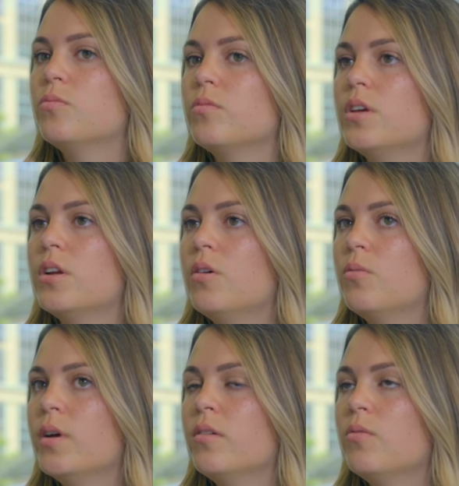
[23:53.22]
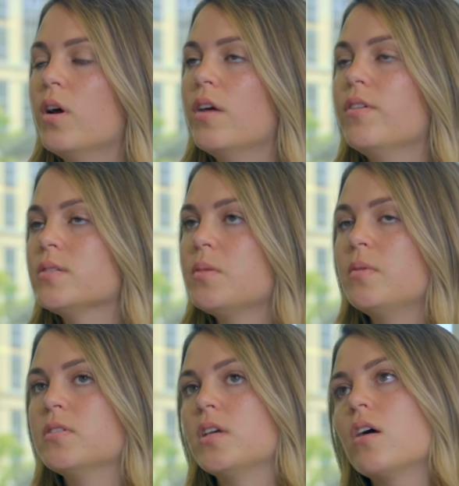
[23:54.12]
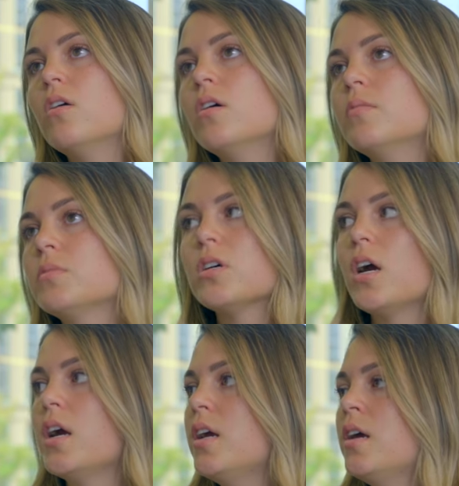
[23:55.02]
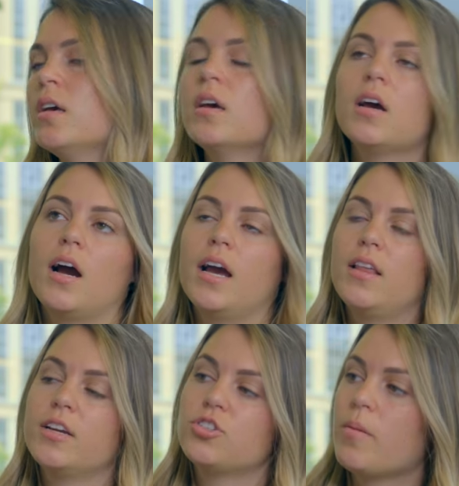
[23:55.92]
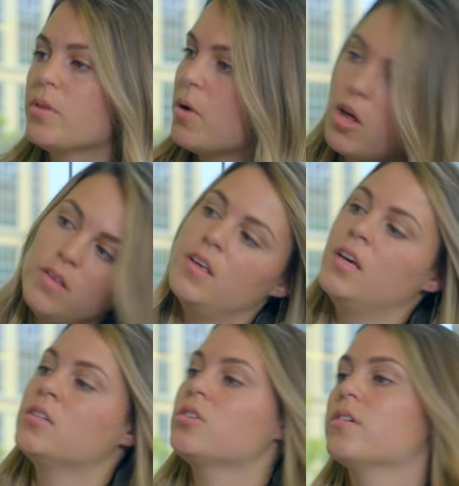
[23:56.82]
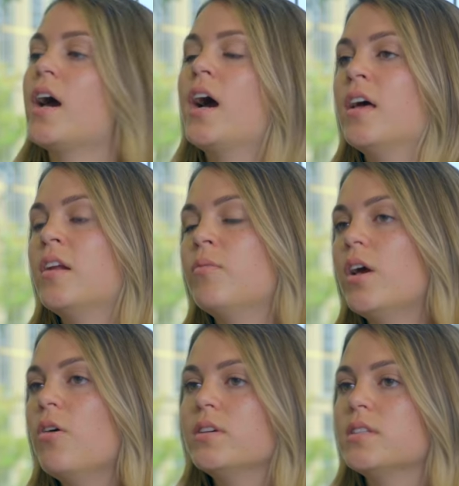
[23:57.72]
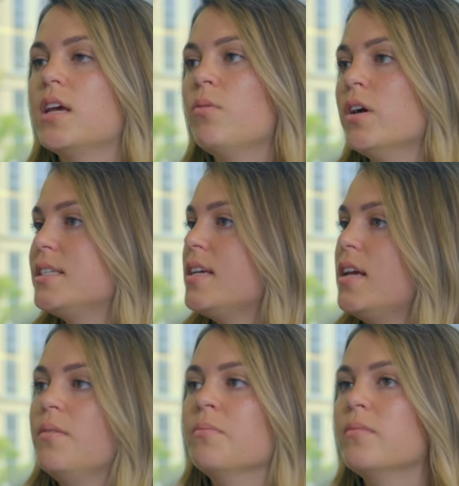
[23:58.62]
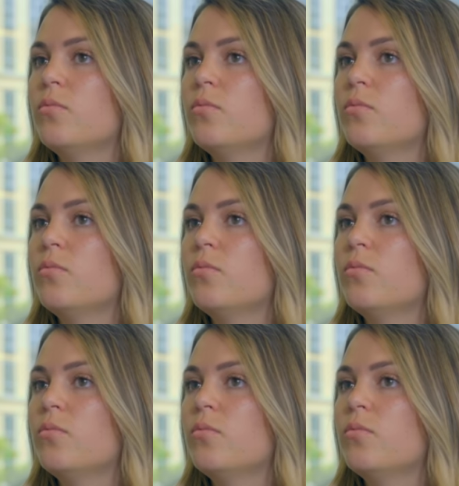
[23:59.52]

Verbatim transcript: you know, when one of us maybe is like, Oh, I'm sorry, I like dropped the ball in this or that and we always say, We're a team.